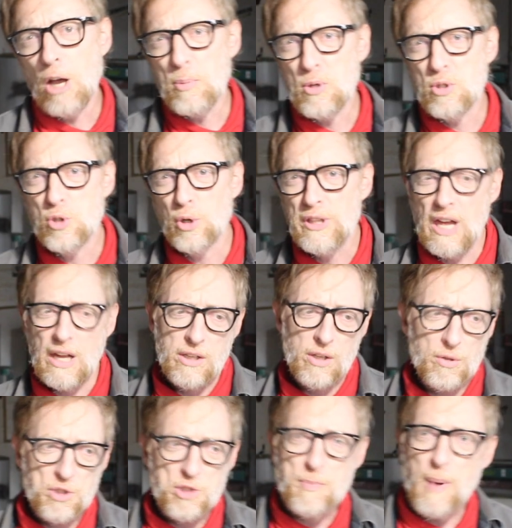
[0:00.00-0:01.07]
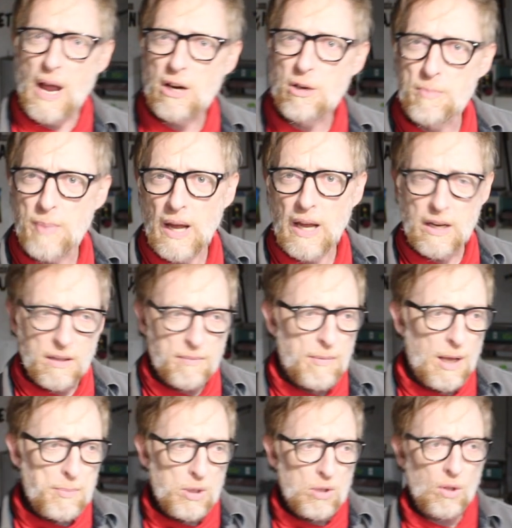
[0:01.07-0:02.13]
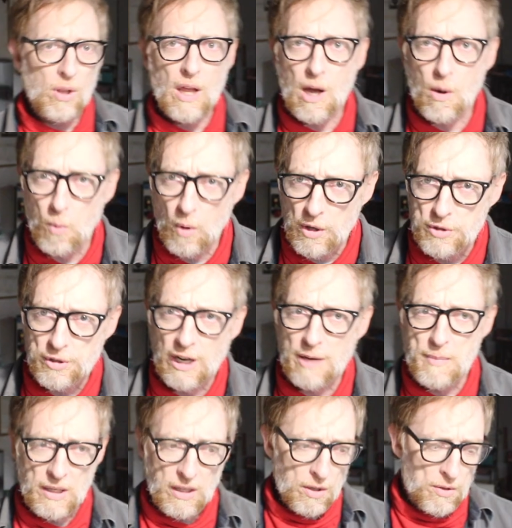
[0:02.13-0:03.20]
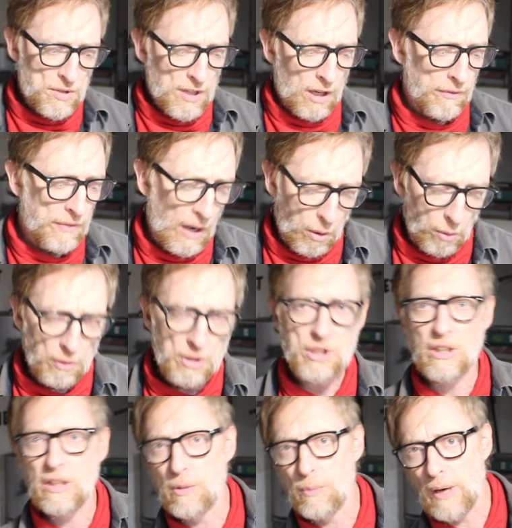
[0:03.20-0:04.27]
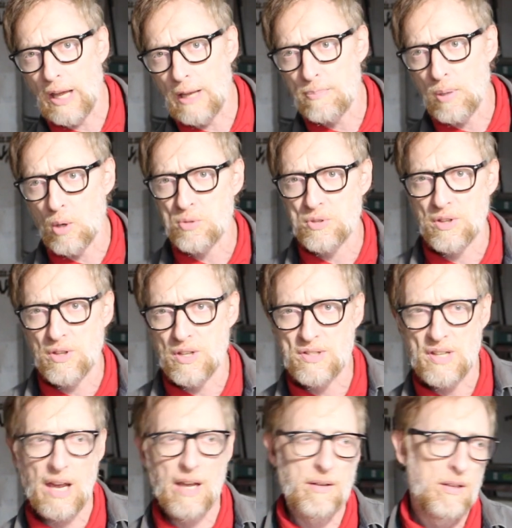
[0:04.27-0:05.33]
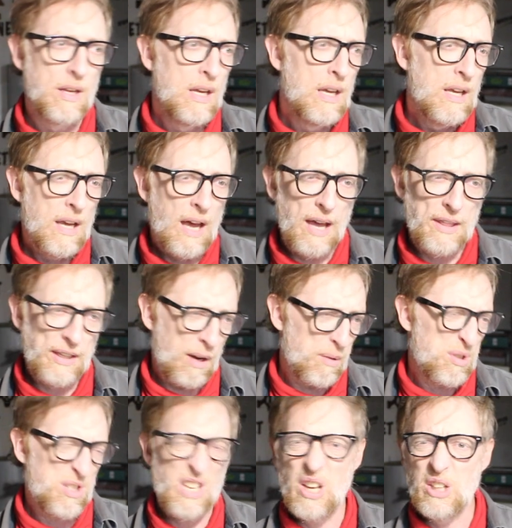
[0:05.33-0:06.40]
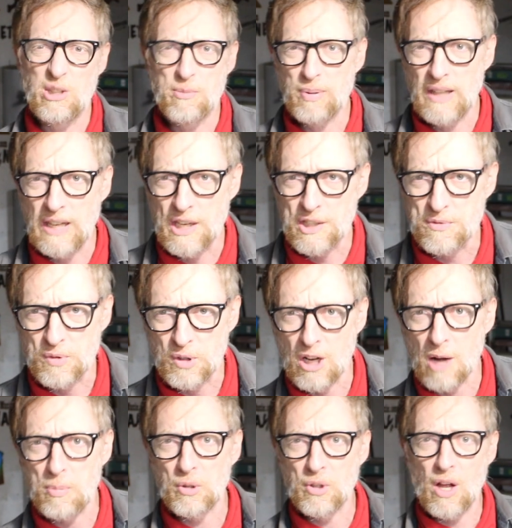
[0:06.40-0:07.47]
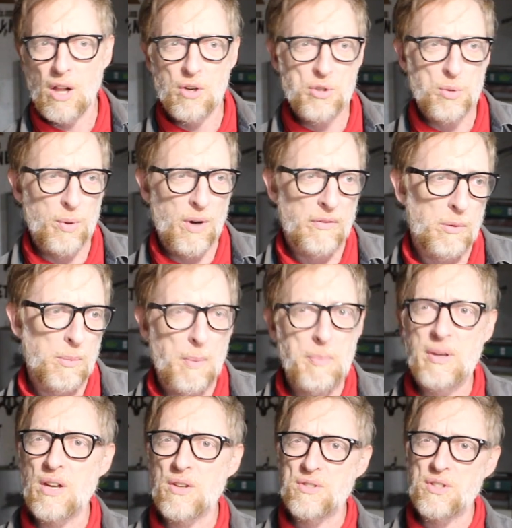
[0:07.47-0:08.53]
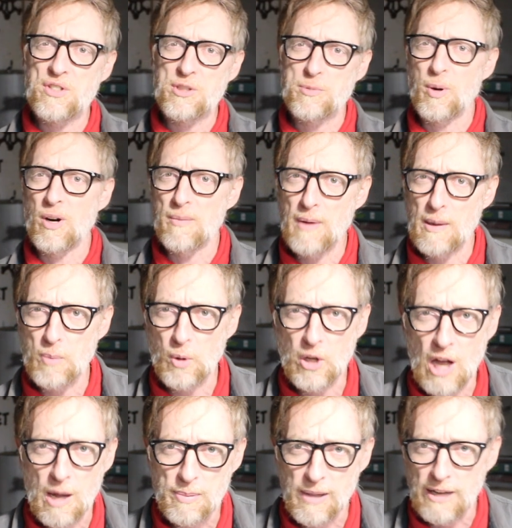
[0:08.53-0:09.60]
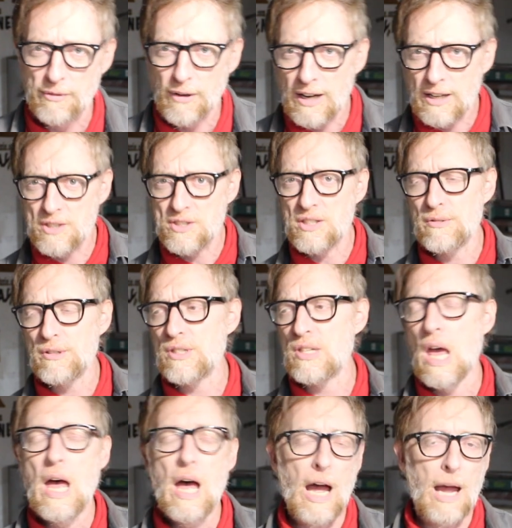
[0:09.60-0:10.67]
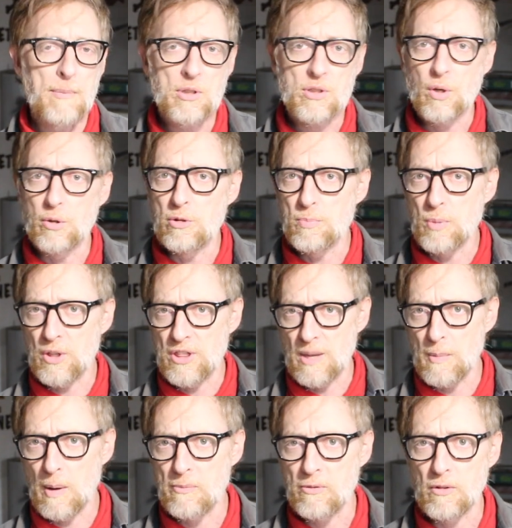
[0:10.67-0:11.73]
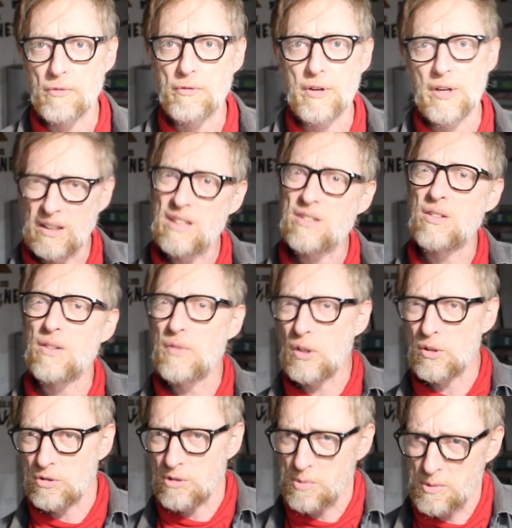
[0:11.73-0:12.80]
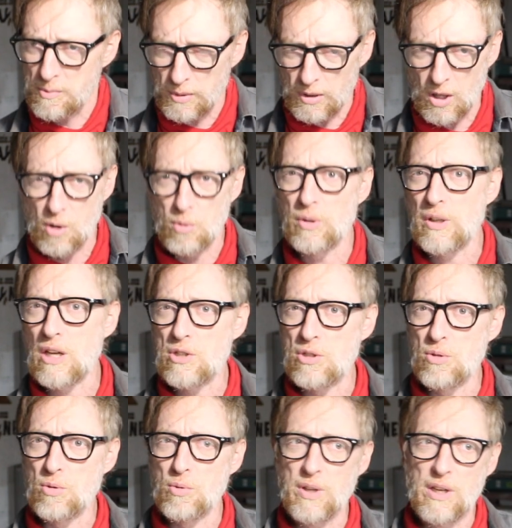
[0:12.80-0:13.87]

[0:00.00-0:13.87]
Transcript: hope you enjoyed that and you're inspired by it, and maybe you'll uh, want to try and make it yourself. Now, originally when I had posted this, I had I think I was selling the plans for a couple dollars or whatever, but because this is part of my Boycott Black Friday series, I'm just going to put them up for free. Links in the video description below will get you